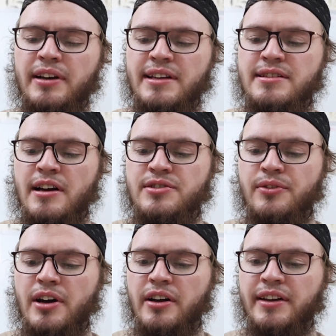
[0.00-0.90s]
It's also
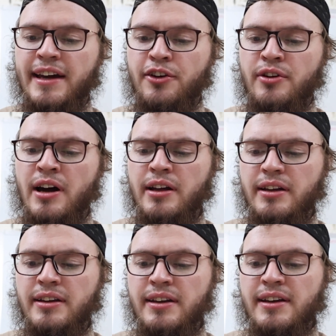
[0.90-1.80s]
called ikra,
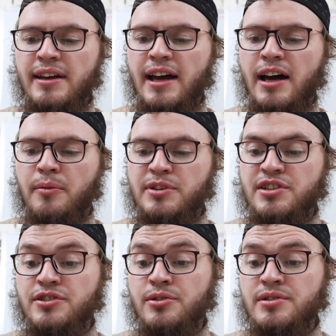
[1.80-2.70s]
which
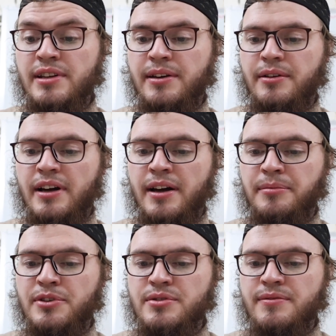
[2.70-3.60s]
is usually
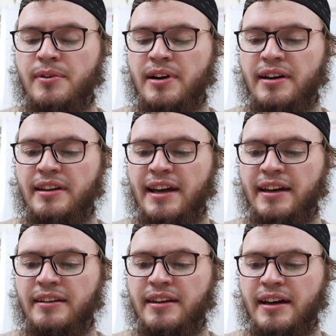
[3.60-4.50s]
used for like
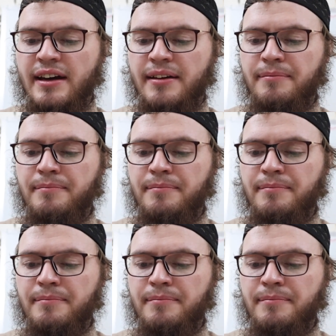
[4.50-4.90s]
the